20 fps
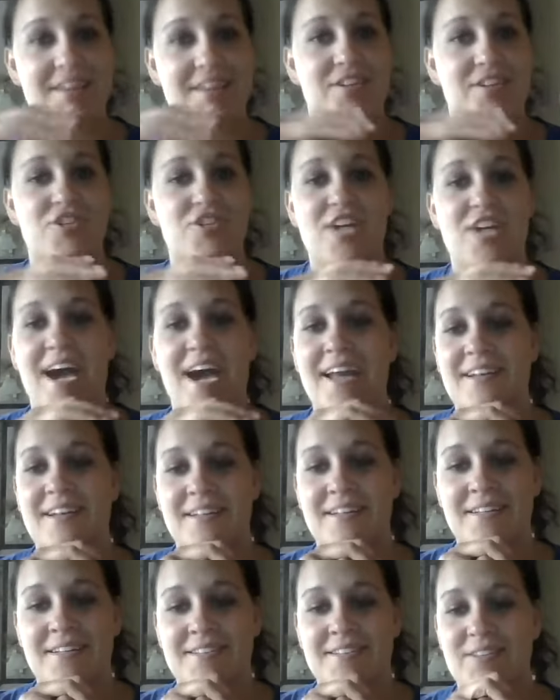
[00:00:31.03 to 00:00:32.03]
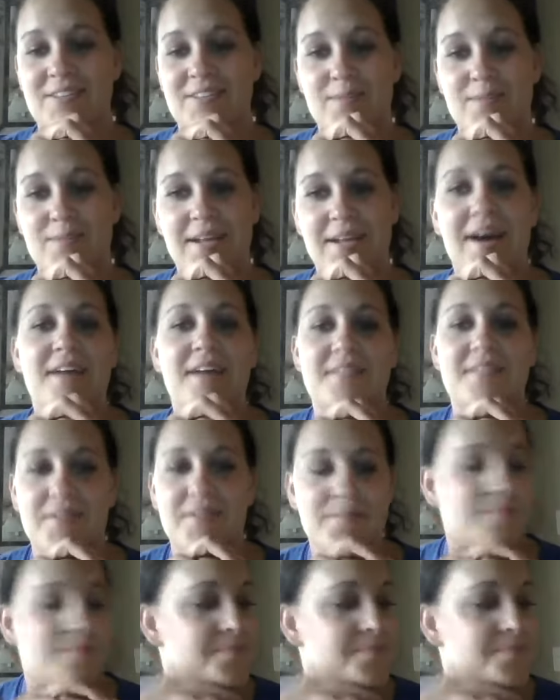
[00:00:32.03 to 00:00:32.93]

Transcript: chatting. And so it's been awesome.